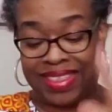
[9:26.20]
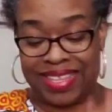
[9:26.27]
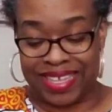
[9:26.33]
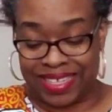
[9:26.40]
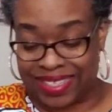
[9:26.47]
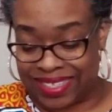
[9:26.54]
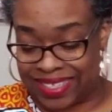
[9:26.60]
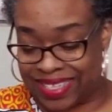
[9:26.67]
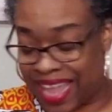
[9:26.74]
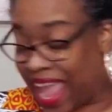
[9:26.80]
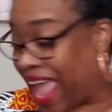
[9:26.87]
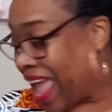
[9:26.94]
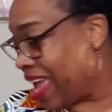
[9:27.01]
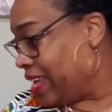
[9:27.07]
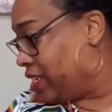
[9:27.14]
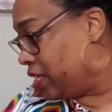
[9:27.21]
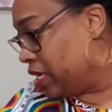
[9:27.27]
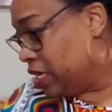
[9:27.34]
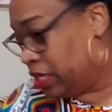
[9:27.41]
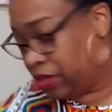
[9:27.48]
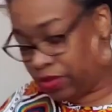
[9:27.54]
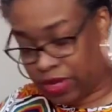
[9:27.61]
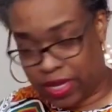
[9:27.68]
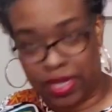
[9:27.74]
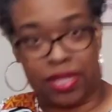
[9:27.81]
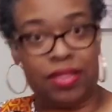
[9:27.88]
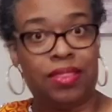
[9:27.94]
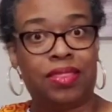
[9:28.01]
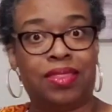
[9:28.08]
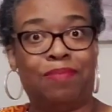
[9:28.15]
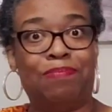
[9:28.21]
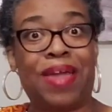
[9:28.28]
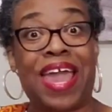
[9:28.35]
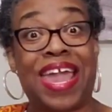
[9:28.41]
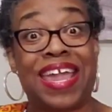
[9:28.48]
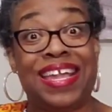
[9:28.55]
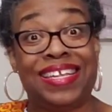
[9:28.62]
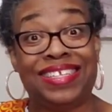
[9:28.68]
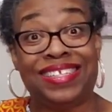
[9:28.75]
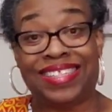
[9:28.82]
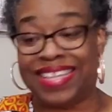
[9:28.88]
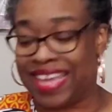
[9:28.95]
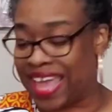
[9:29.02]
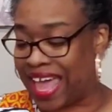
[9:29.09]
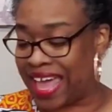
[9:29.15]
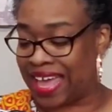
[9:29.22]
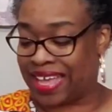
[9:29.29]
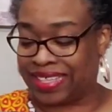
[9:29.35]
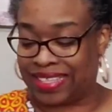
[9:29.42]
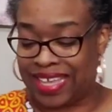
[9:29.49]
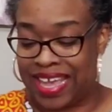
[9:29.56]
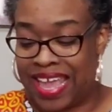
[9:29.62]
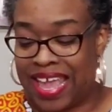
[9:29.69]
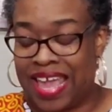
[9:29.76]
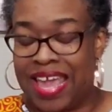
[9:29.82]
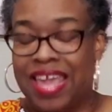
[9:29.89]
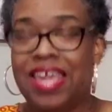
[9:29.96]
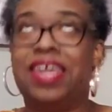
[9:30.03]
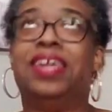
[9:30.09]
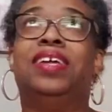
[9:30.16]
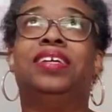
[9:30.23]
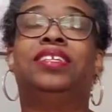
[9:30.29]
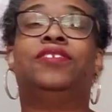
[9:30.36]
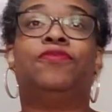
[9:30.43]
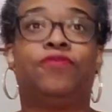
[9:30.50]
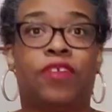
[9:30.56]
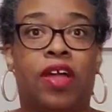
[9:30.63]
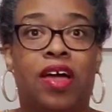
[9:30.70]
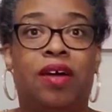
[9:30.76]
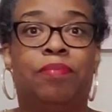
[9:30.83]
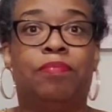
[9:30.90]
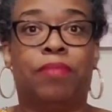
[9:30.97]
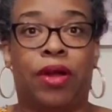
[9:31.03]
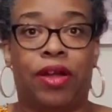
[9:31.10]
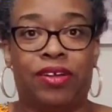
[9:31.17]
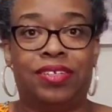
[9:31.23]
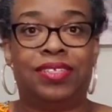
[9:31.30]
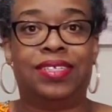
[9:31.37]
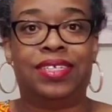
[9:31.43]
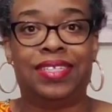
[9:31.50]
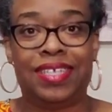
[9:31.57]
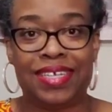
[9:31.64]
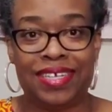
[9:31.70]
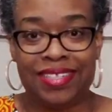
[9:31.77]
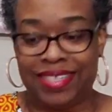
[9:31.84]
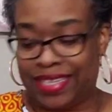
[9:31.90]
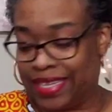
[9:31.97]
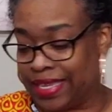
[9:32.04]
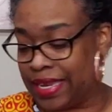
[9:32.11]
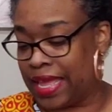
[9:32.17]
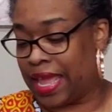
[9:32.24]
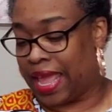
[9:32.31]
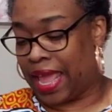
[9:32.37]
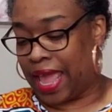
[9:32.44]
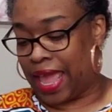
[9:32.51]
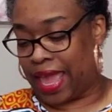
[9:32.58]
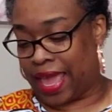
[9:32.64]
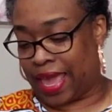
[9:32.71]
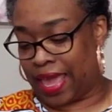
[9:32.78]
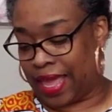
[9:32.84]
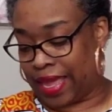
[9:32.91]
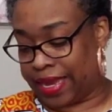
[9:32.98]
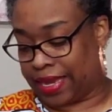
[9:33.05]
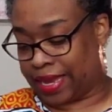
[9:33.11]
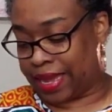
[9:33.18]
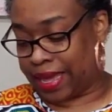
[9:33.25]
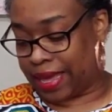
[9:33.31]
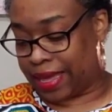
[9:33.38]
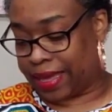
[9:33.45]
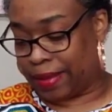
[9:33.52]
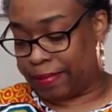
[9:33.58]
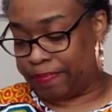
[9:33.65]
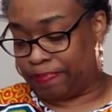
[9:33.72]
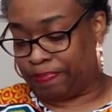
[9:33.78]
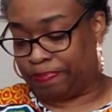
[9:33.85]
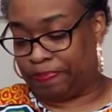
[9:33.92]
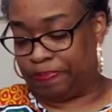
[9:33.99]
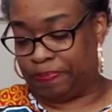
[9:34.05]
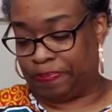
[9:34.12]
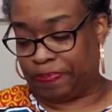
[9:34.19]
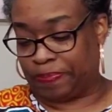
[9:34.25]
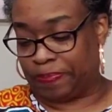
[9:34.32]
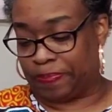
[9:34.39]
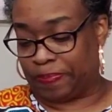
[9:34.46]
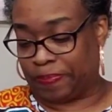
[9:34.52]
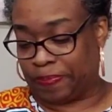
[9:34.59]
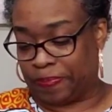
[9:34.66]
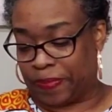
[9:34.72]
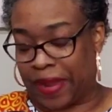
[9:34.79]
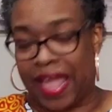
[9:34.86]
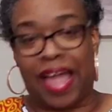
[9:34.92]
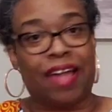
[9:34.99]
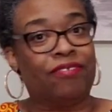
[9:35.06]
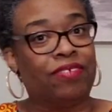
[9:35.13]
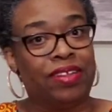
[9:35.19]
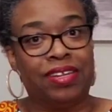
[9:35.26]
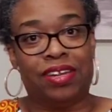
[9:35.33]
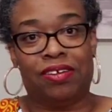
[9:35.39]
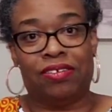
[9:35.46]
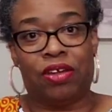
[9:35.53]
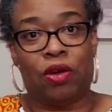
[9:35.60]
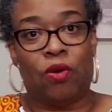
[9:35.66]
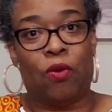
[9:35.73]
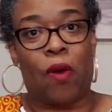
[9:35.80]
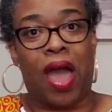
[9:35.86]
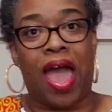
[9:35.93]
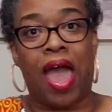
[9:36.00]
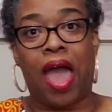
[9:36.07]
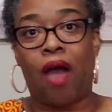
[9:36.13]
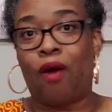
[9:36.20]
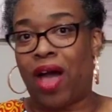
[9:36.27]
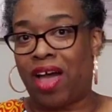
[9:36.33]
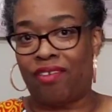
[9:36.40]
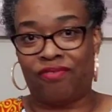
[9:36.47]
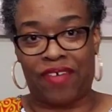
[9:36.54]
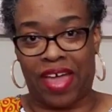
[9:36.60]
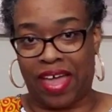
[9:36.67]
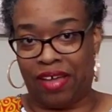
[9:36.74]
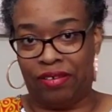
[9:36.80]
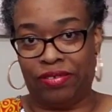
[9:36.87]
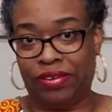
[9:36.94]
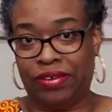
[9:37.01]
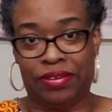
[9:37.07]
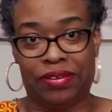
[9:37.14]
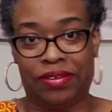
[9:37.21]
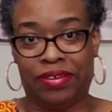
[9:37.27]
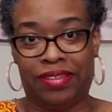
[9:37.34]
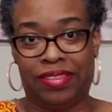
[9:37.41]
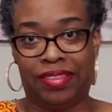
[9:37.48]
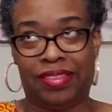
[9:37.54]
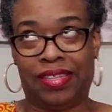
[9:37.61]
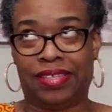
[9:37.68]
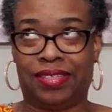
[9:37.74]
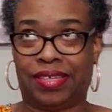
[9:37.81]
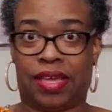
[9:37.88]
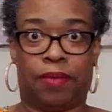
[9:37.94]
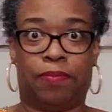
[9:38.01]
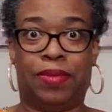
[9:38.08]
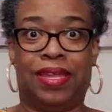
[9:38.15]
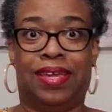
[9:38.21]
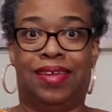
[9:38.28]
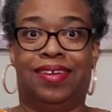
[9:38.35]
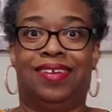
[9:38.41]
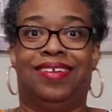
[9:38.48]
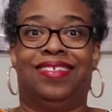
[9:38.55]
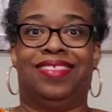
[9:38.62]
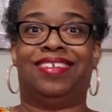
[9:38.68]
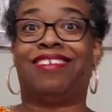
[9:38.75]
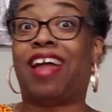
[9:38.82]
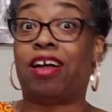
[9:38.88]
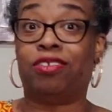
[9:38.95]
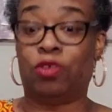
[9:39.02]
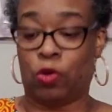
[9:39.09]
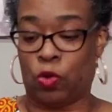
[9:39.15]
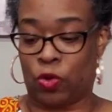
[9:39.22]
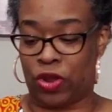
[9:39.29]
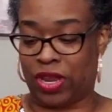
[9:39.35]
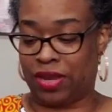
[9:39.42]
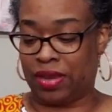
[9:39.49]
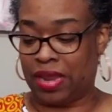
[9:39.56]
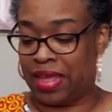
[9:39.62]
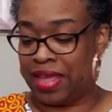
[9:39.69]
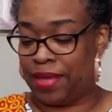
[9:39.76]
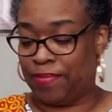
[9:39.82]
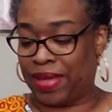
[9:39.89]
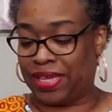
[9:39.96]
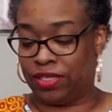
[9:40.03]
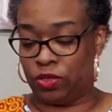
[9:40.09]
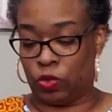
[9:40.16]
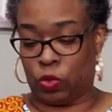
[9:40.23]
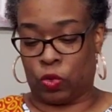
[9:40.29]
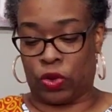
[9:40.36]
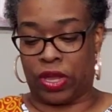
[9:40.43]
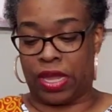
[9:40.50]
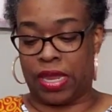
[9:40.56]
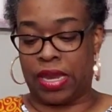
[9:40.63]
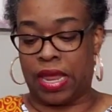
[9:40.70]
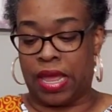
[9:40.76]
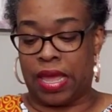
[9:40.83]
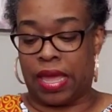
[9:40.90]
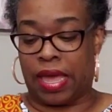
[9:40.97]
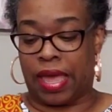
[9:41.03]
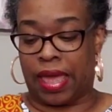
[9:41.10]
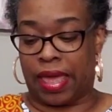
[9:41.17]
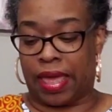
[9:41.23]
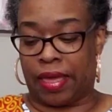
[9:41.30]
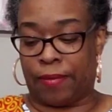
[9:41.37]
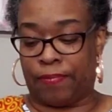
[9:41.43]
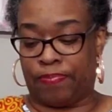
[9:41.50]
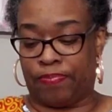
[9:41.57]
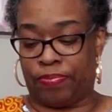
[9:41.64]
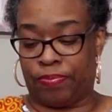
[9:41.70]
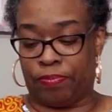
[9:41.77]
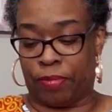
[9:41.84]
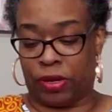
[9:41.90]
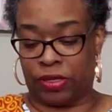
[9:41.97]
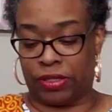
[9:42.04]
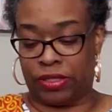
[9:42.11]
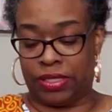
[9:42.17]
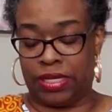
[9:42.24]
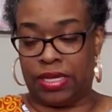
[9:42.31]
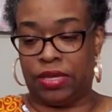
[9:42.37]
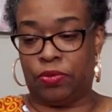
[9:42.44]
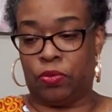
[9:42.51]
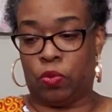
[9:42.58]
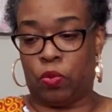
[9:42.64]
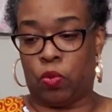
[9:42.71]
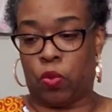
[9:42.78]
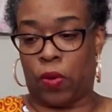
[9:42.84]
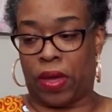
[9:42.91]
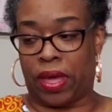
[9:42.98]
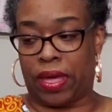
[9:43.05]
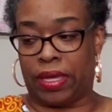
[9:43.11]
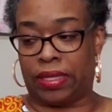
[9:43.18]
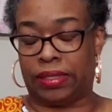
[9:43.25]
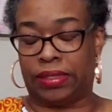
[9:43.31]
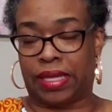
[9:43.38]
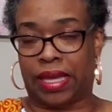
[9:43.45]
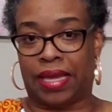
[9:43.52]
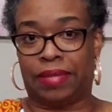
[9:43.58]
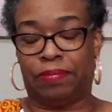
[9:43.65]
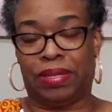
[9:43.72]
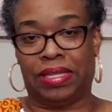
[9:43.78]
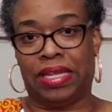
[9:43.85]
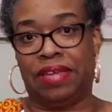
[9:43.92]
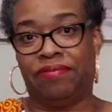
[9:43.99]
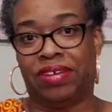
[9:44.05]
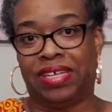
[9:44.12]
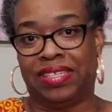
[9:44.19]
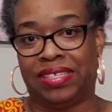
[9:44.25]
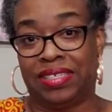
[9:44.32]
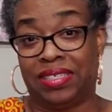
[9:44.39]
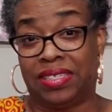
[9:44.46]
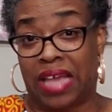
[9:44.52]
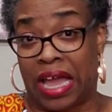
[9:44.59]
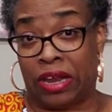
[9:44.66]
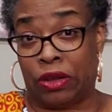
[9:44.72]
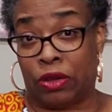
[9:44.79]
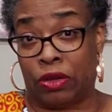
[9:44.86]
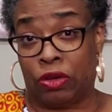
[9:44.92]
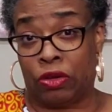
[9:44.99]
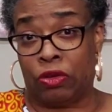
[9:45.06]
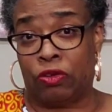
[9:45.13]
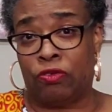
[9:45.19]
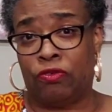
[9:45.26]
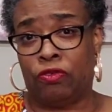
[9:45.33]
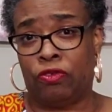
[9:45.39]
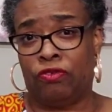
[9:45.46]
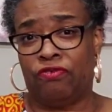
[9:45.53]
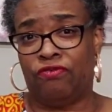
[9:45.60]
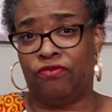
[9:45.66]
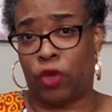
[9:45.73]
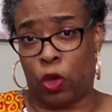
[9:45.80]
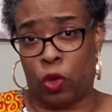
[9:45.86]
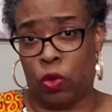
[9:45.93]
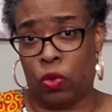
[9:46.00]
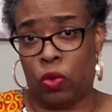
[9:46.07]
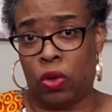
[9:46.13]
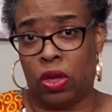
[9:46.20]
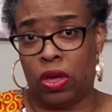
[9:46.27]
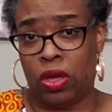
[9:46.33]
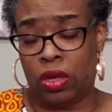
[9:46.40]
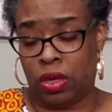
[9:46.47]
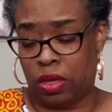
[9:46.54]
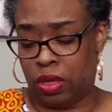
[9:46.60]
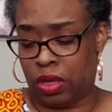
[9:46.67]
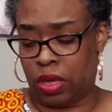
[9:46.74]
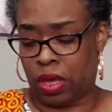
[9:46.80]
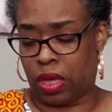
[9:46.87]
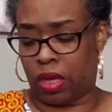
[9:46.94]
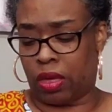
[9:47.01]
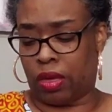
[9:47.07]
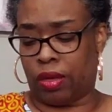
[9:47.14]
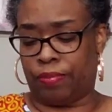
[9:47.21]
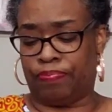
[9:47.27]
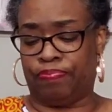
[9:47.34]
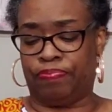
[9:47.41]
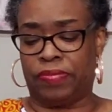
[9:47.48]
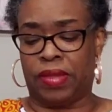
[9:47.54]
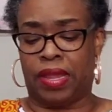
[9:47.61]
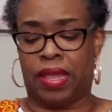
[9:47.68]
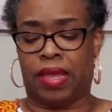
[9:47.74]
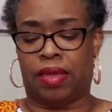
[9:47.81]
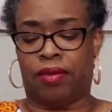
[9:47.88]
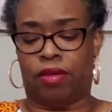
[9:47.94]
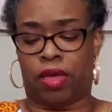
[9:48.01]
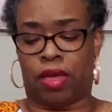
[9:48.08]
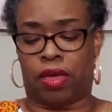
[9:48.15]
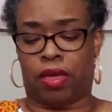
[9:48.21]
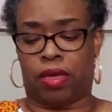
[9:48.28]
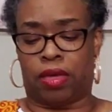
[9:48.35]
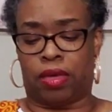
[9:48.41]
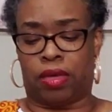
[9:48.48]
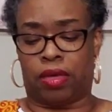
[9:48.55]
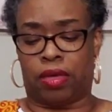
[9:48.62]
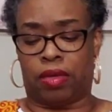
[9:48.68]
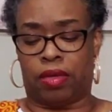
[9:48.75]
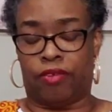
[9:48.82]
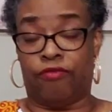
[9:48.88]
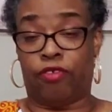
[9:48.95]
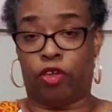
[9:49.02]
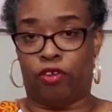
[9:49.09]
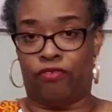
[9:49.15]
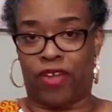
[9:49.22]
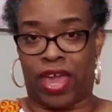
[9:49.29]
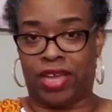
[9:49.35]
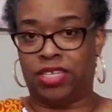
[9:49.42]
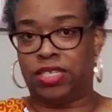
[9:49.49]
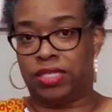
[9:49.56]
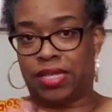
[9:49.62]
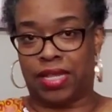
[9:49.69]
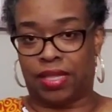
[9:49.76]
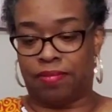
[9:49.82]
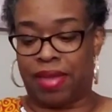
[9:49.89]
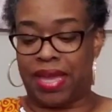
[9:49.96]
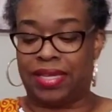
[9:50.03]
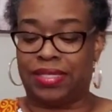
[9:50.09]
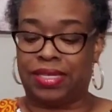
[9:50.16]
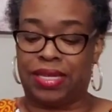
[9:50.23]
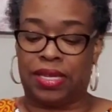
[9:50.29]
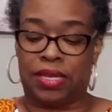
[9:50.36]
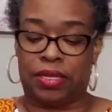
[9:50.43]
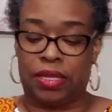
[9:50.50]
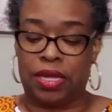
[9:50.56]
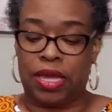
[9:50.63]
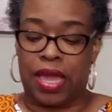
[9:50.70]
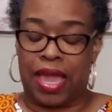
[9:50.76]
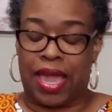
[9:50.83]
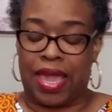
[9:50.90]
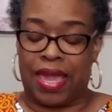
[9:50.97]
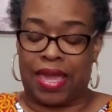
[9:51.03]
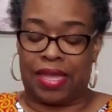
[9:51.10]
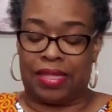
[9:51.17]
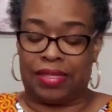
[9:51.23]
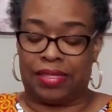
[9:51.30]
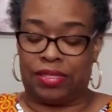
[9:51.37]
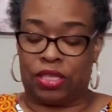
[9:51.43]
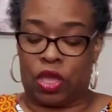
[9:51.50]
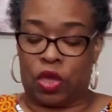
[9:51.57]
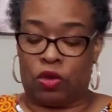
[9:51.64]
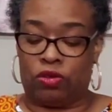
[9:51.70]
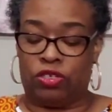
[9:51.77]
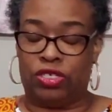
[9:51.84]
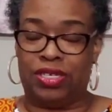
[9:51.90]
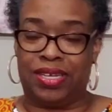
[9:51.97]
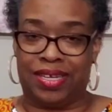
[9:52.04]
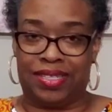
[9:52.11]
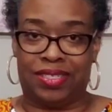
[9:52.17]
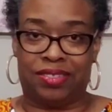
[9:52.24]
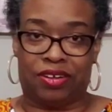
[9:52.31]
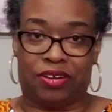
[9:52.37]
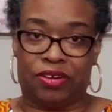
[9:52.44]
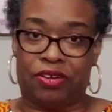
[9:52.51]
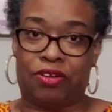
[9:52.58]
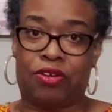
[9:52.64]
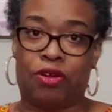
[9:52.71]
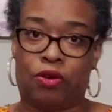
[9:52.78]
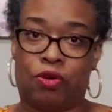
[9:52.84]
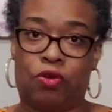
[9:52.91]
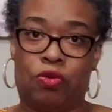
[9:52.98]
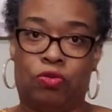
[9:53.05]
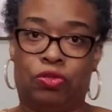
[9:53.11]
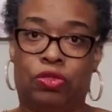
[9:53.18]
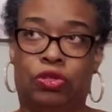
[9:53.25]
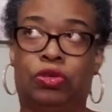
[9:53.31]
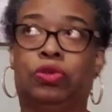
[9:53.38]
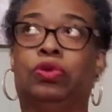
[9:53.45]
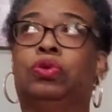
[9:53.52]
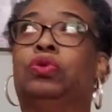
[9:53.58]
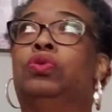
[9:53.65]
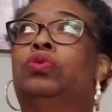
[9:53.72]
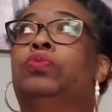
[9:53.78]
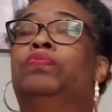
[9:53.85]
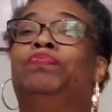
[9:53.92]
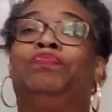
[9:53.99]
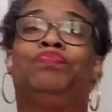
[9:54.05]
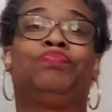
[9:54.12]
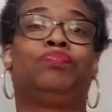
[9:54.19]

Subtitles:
This stash, including the paisley, guys, is from Marcy Tilton, and I really don't know how I found this company. They're out in Oregon, based in Oregon. Marcy was, I believe, a designer for Vogue, Vogue Fashions, not the magazine. And so she has started her own little